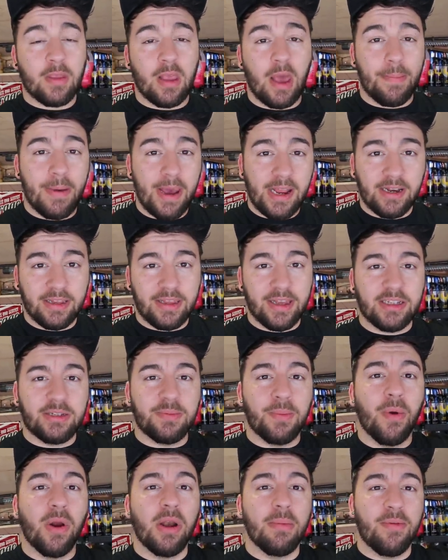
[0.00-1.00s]
I painted that
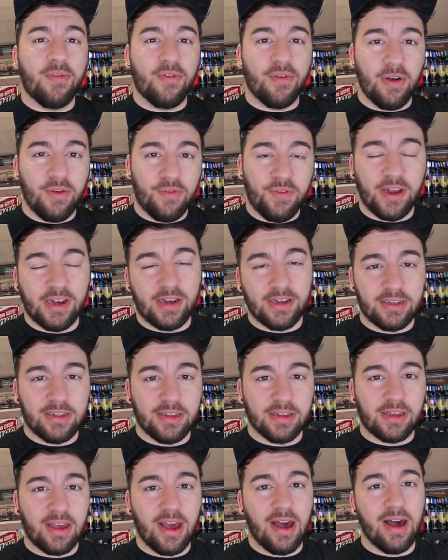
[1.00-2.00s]
spoiler before I fitted it to
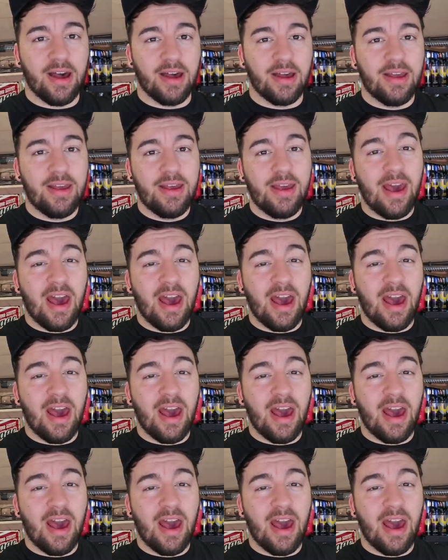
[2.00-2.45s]
the car.